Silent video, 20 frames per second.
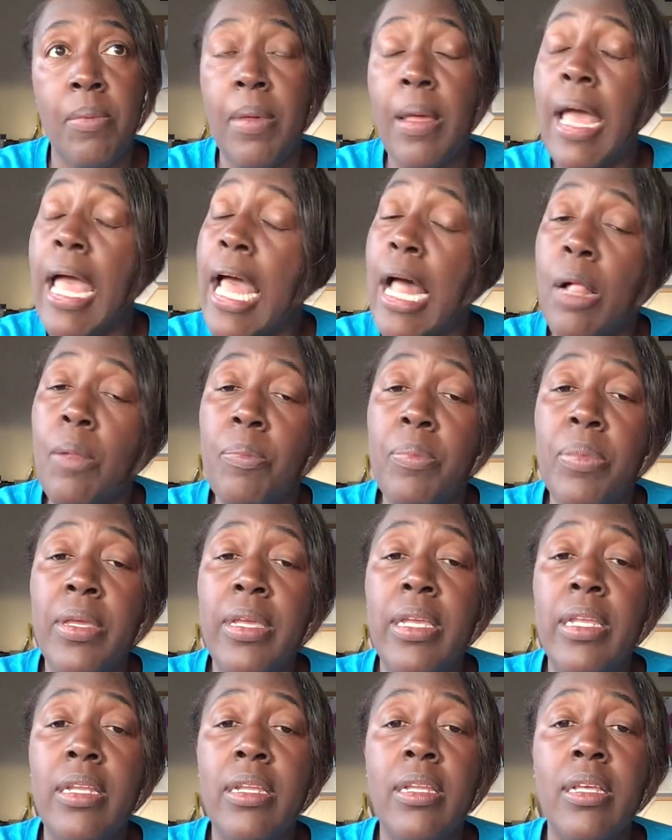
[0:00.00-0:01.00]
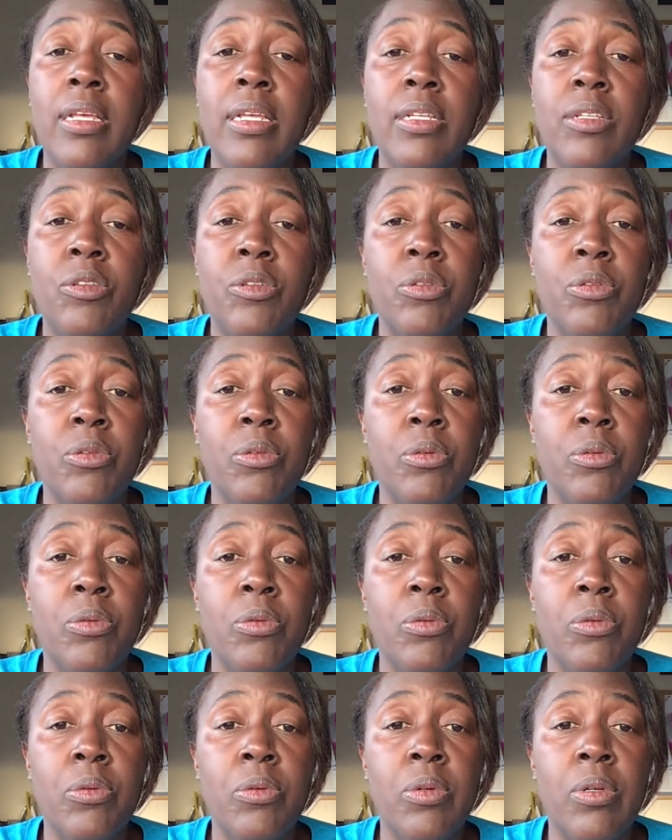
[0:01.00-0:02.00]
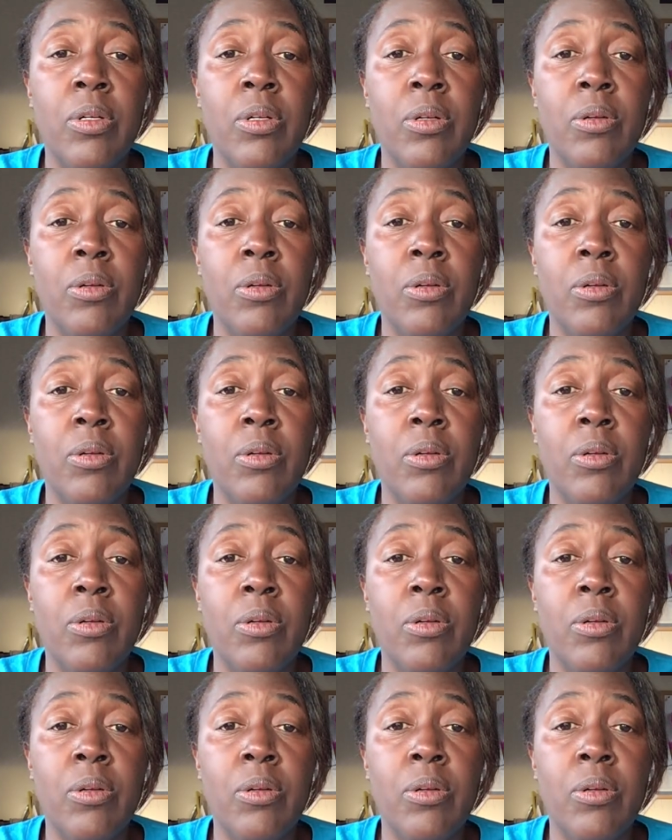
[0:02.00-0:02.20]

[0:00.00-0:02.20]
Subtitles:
helping to